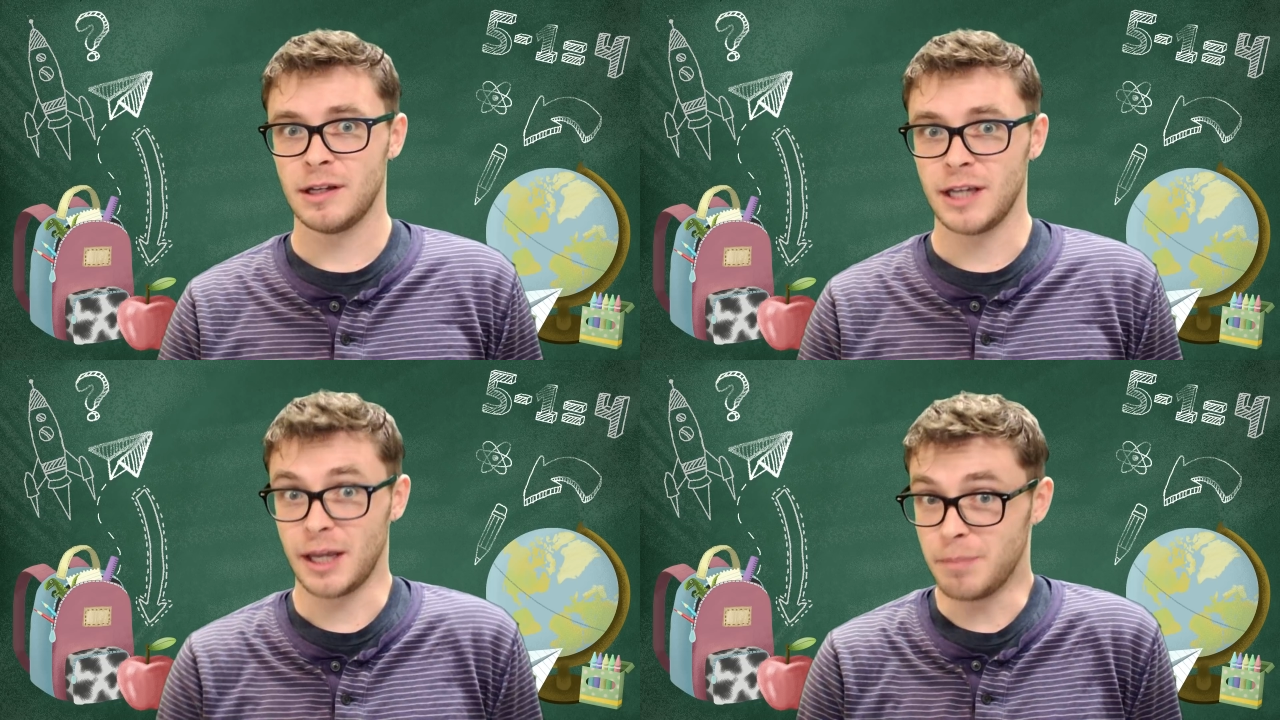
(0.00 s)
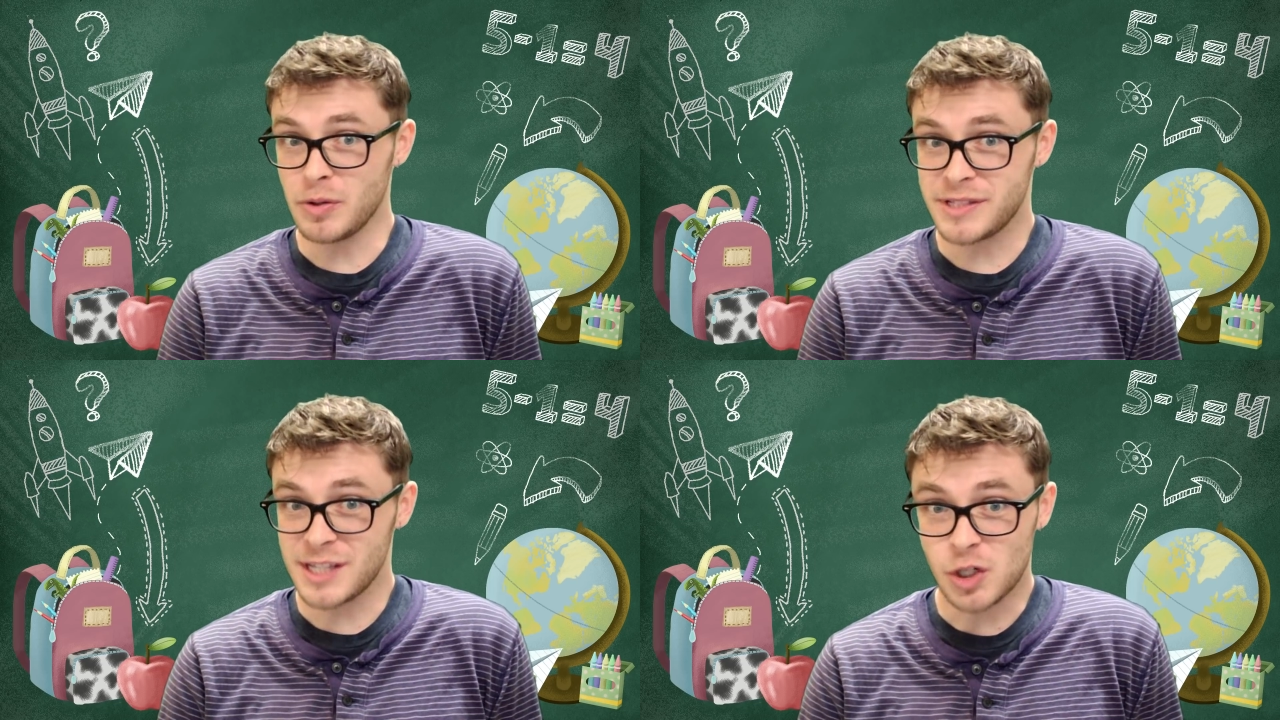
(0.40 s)
In
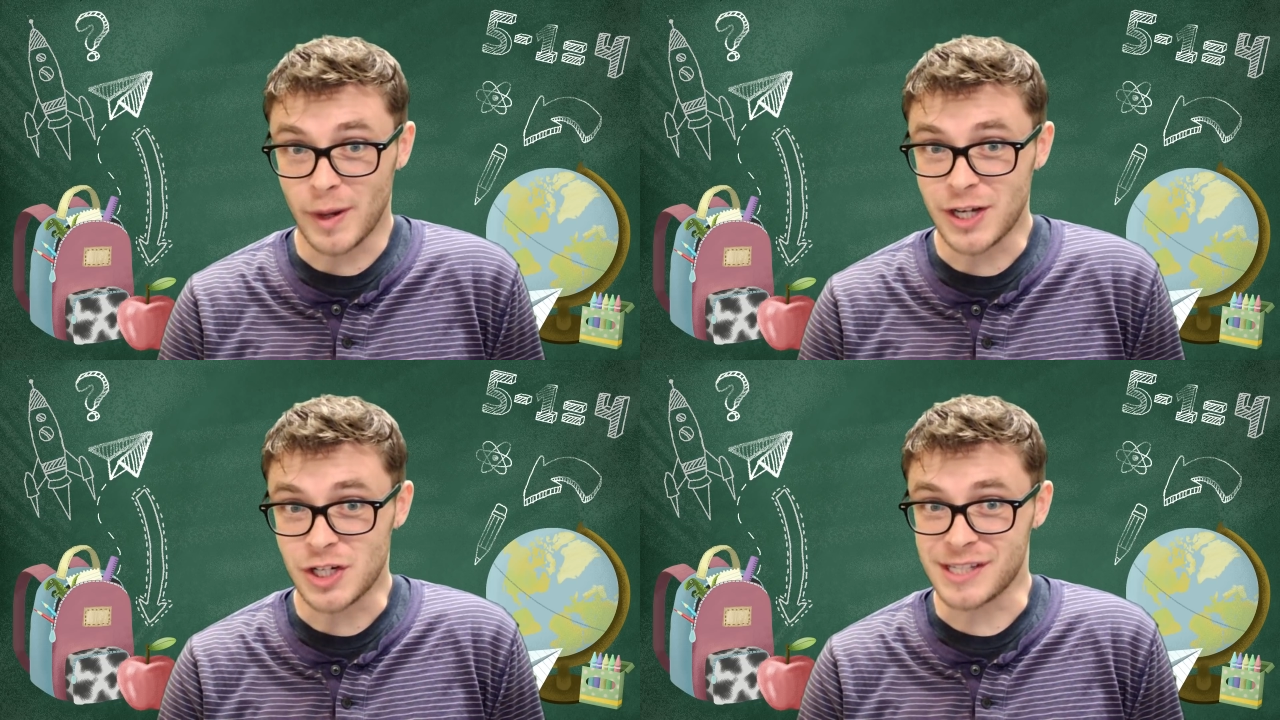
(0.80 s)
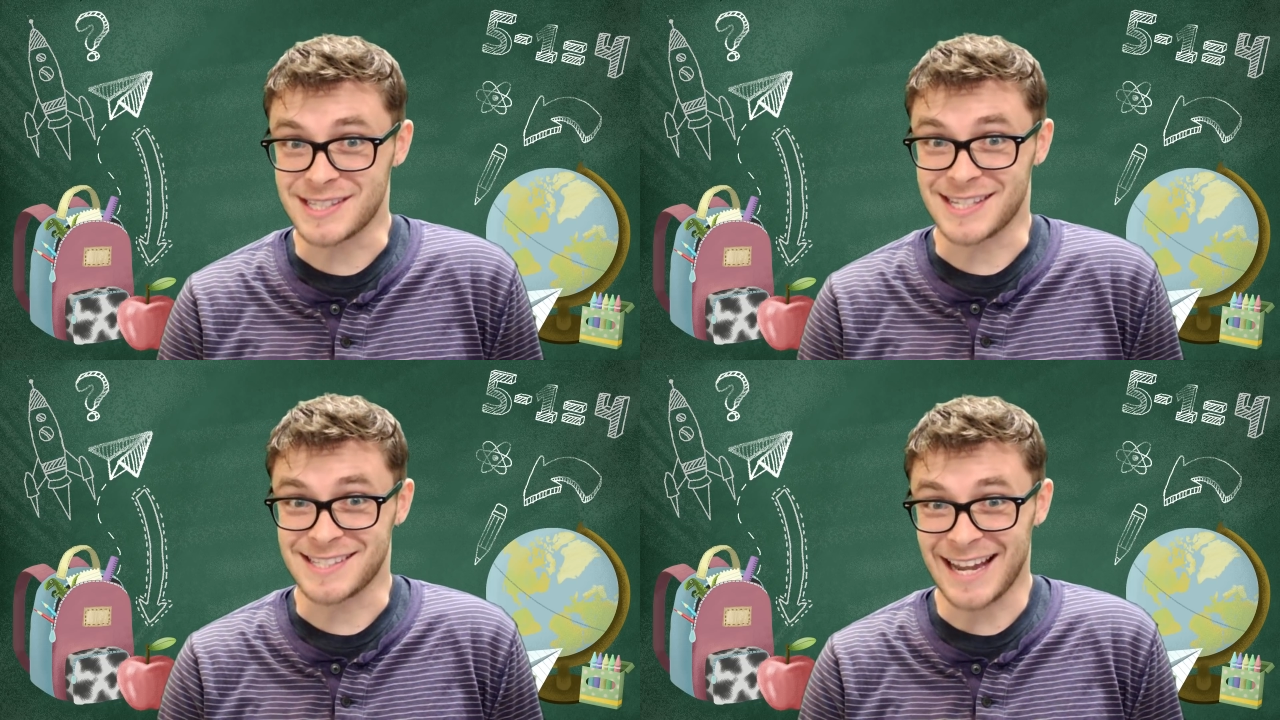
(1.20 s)
both situations,
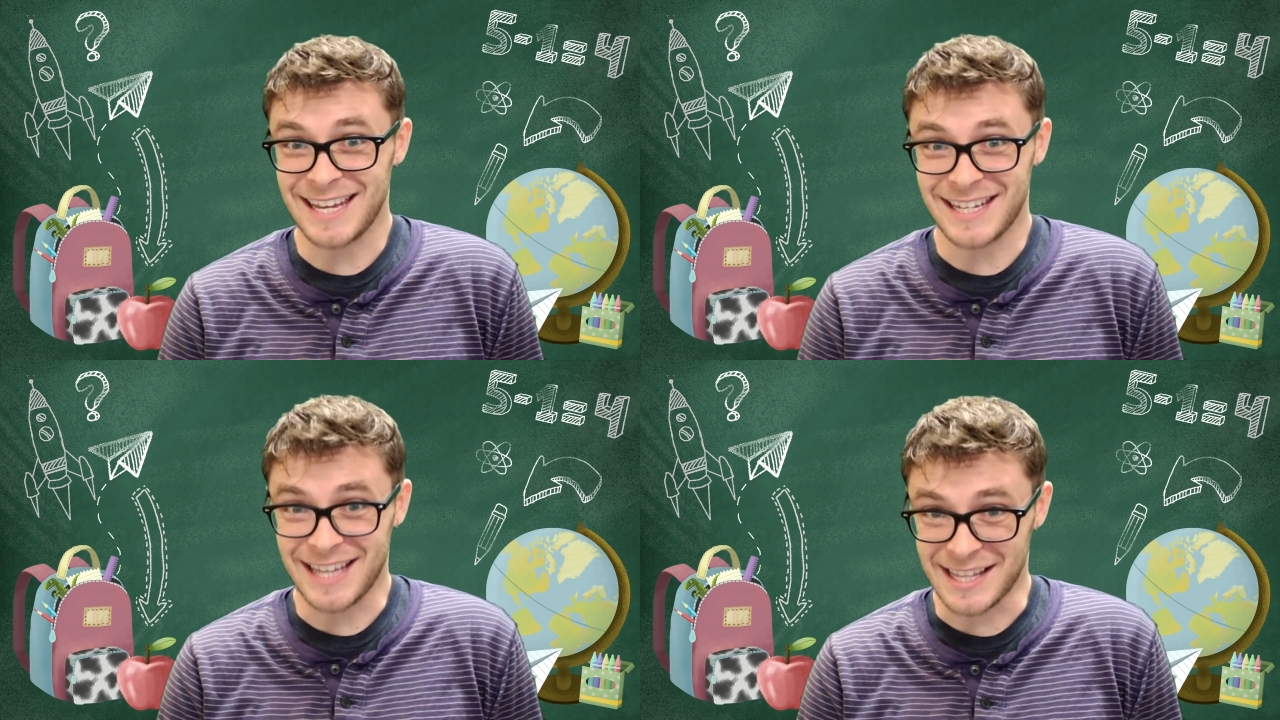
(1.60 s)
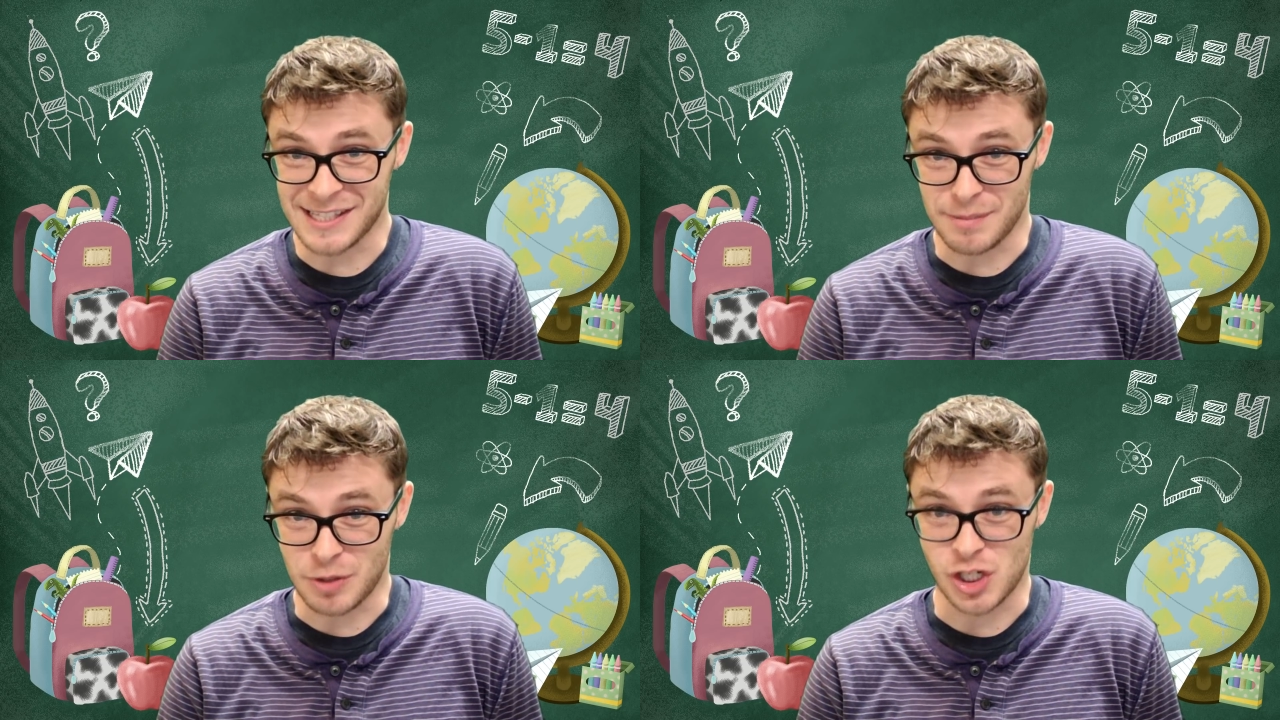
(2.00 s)
society ends up